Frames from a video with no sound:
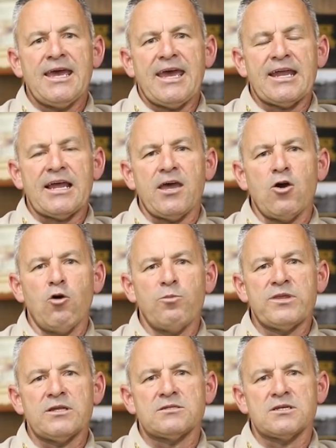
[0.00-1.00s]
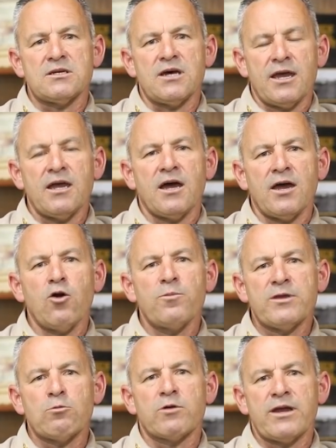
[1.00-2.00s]
And I hope
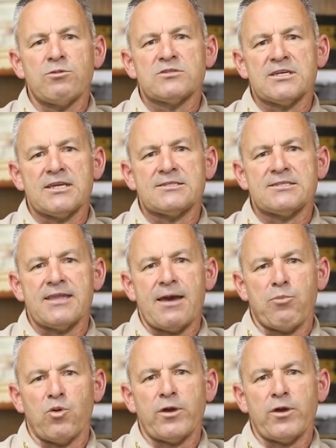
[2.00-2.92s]
that we're able to get to that